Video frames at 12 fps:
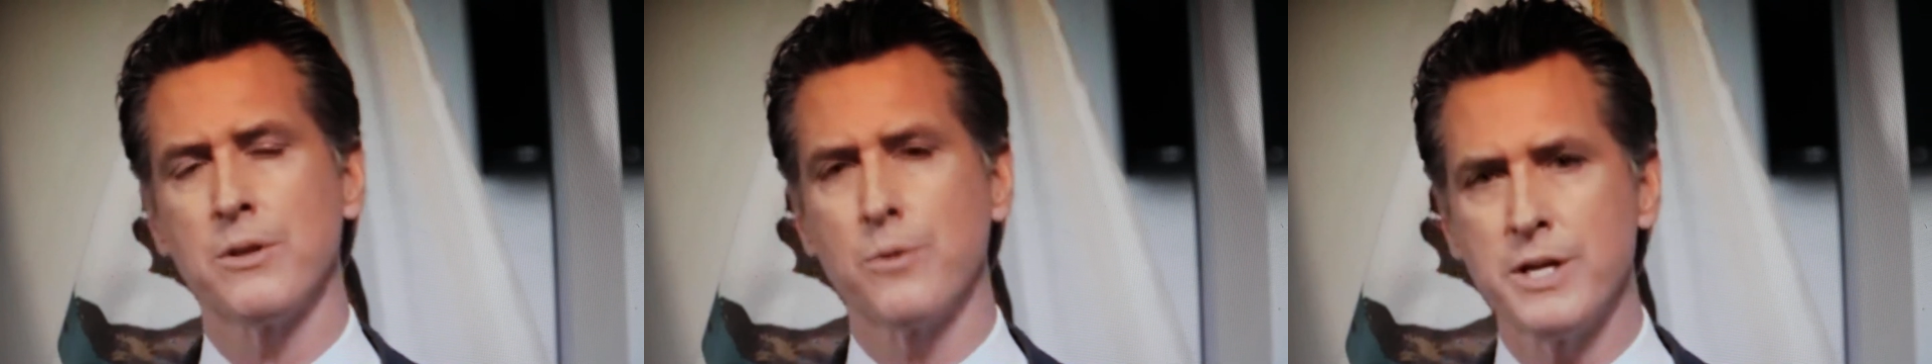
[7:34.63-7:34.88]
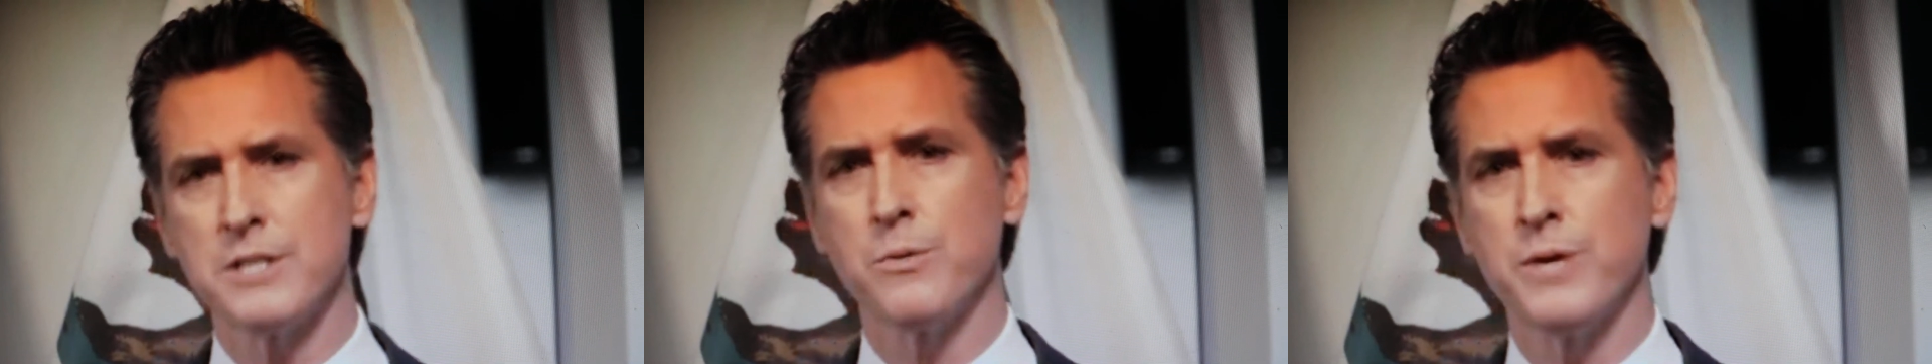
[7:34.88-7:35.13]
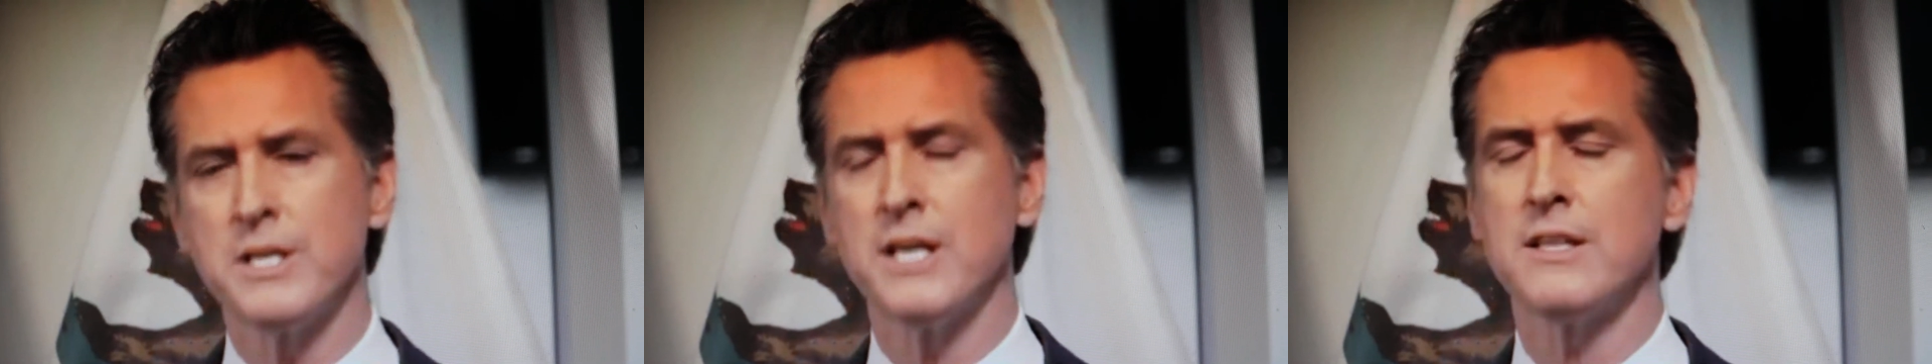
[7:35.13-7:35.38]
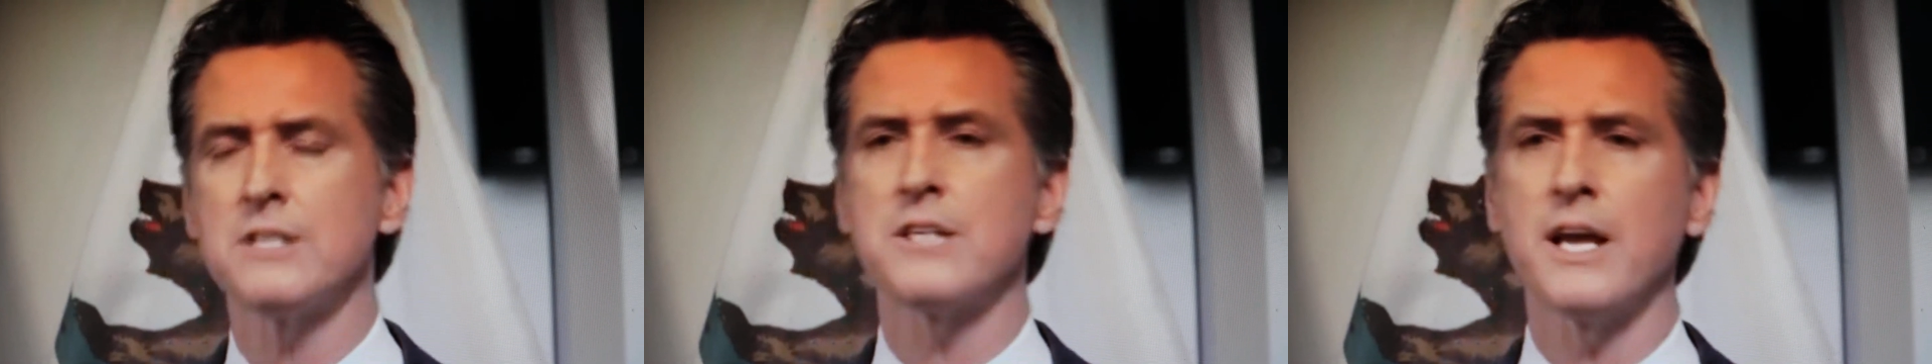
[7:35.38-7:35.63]
The reason we
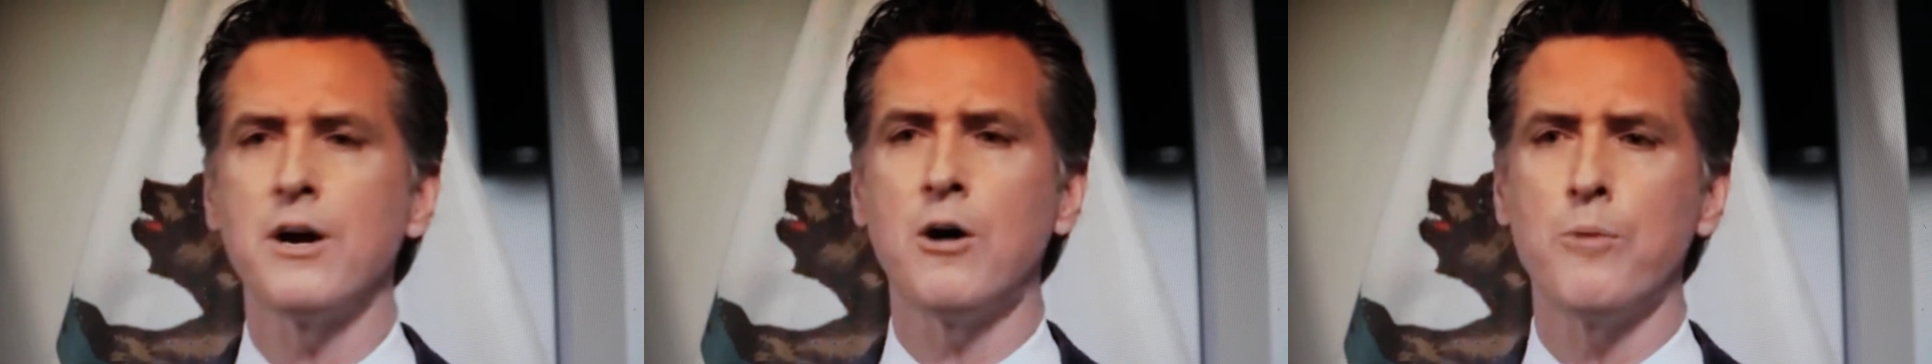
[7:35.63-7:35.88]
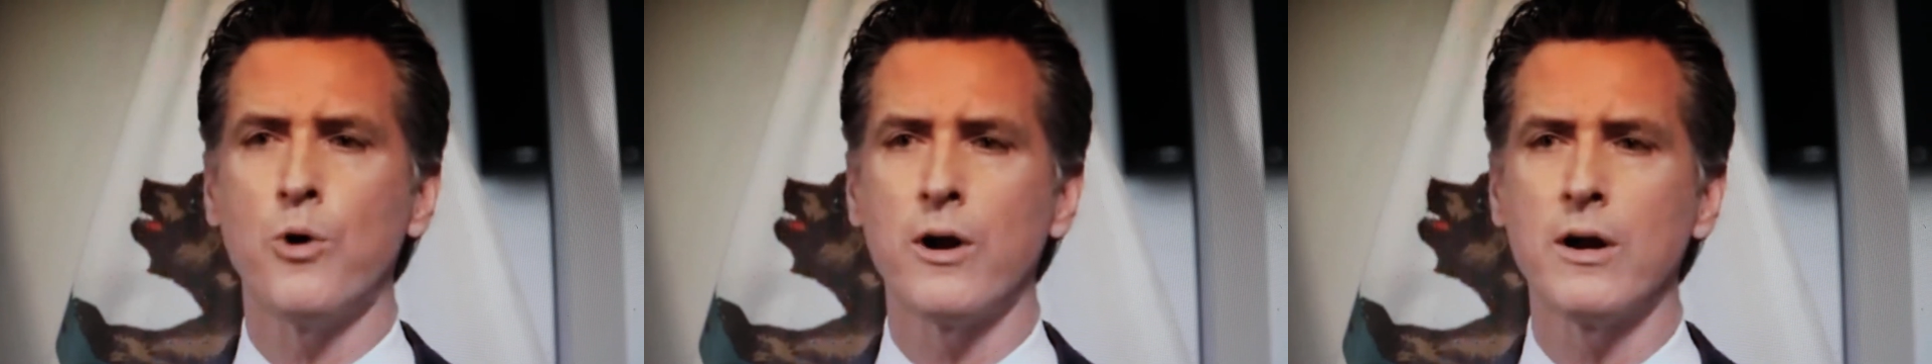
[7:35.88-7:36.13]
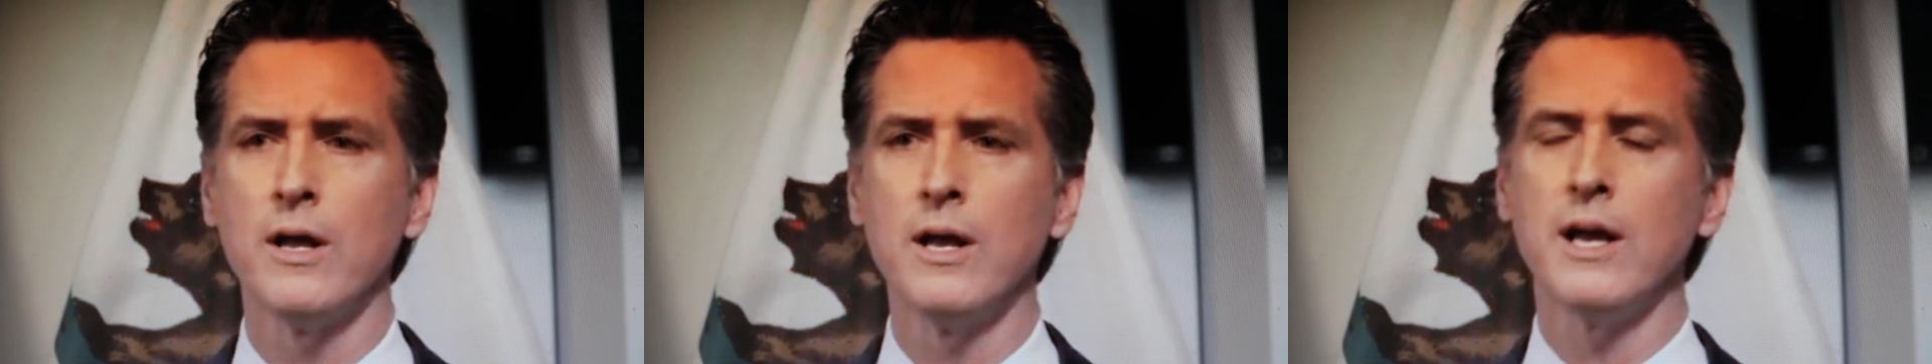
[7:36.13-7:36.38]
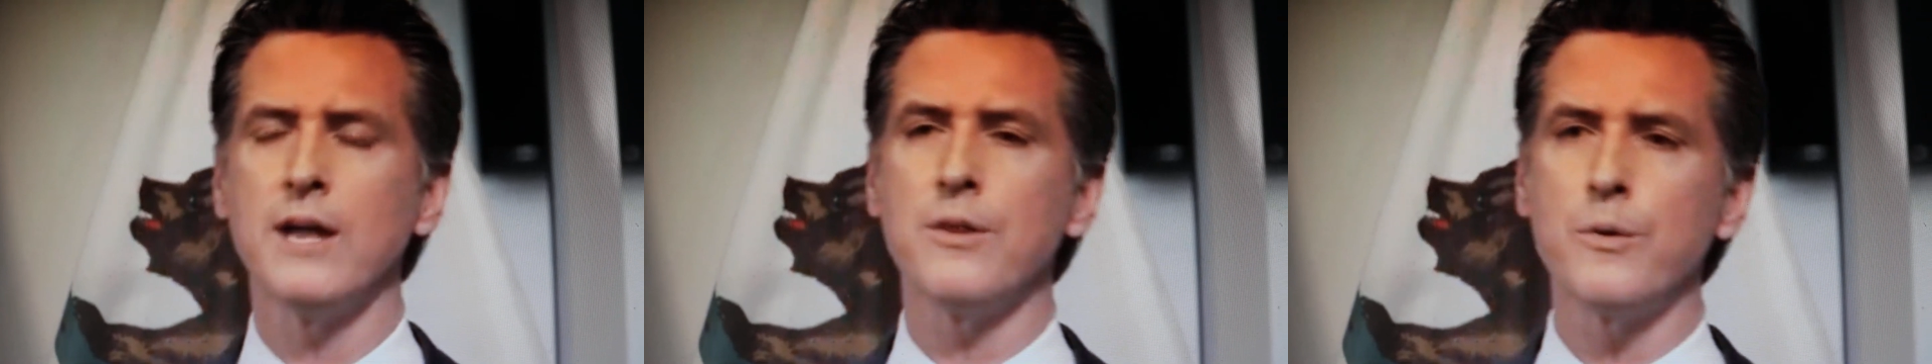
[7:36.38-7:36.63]
did the stay-at-home order,
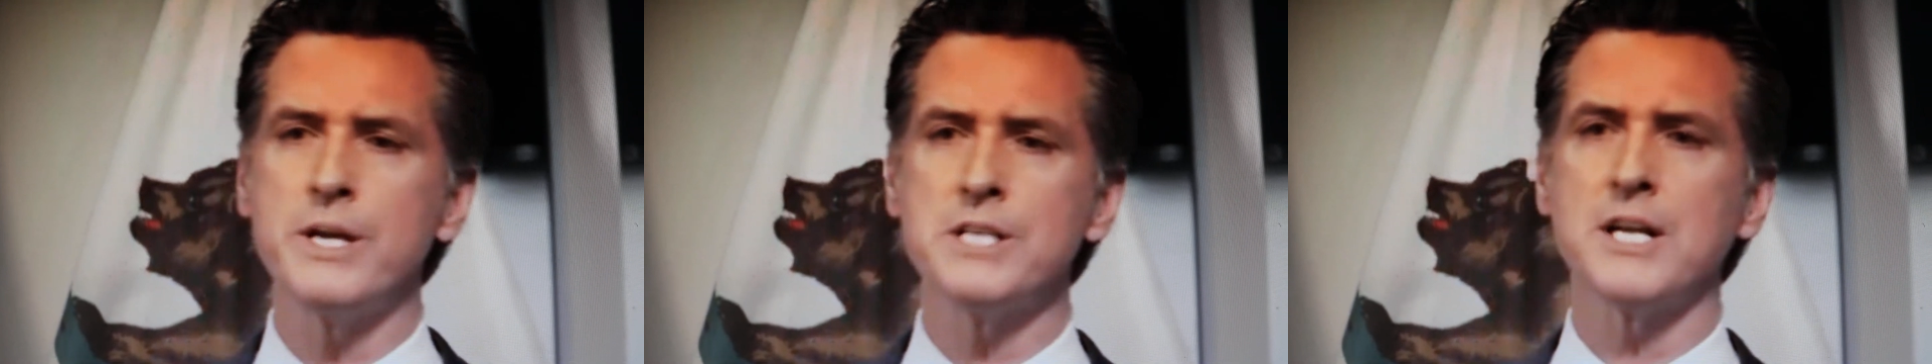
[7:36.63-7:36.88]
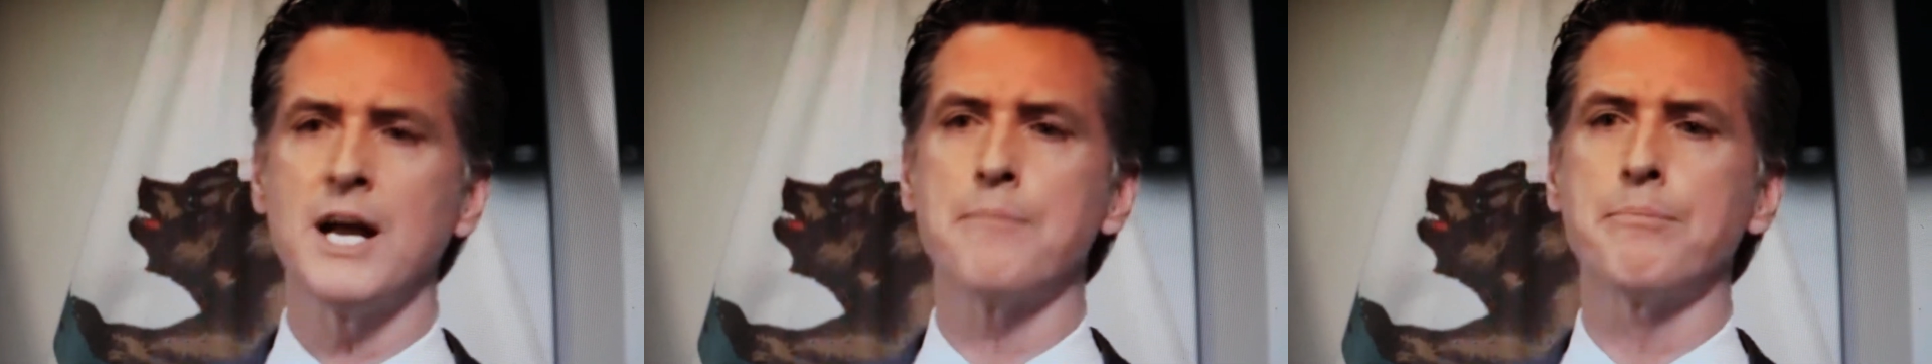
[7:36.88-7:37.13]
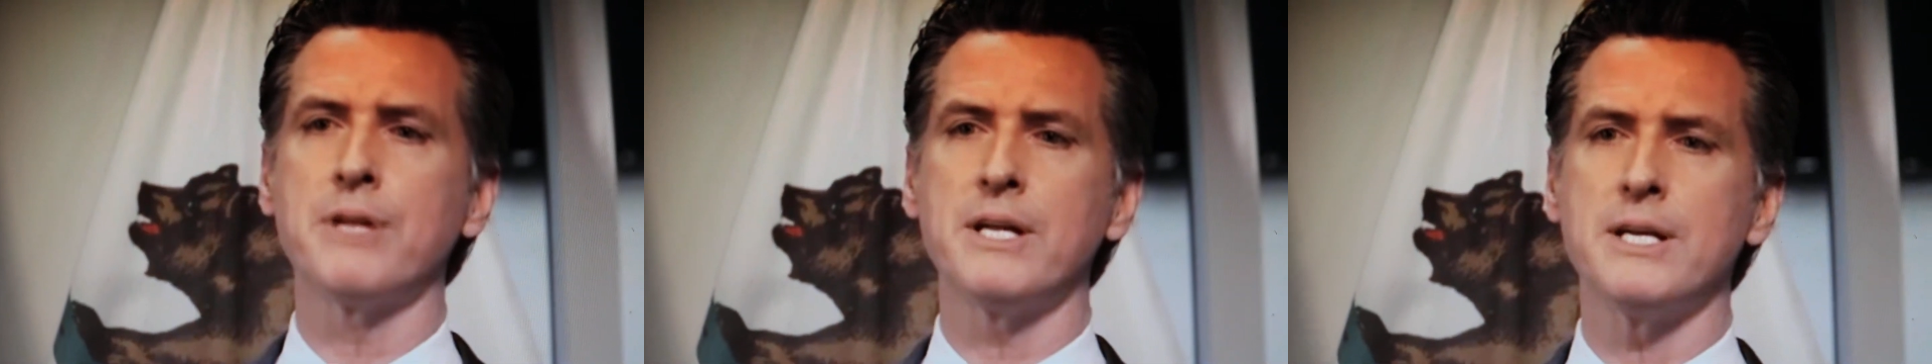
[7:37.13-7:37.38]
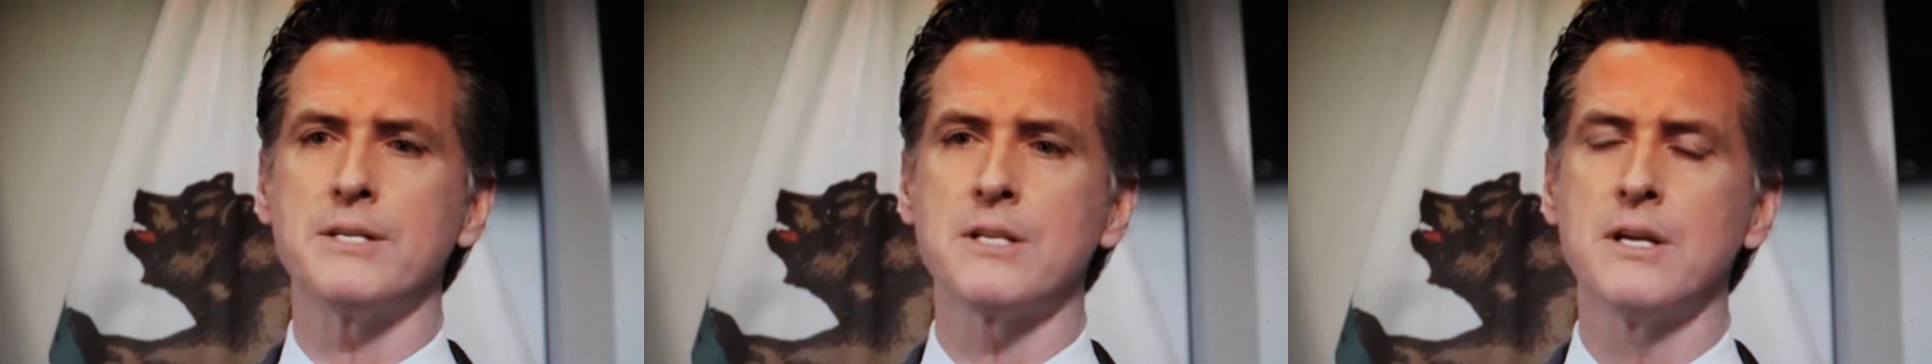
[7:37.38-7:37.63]
and the reason I'm
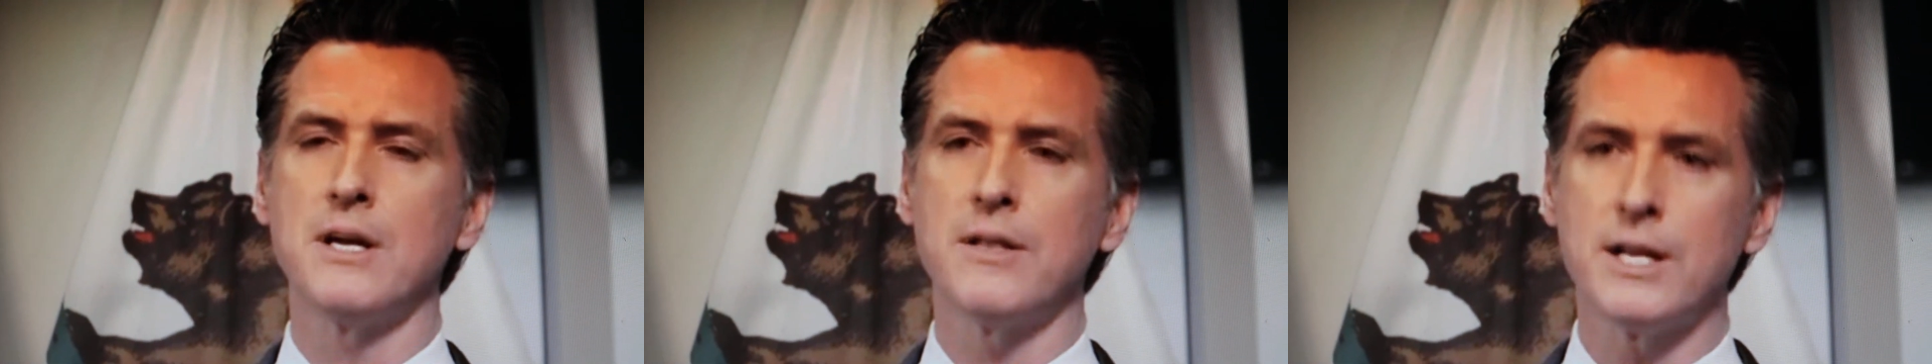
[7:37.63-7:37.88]
pleased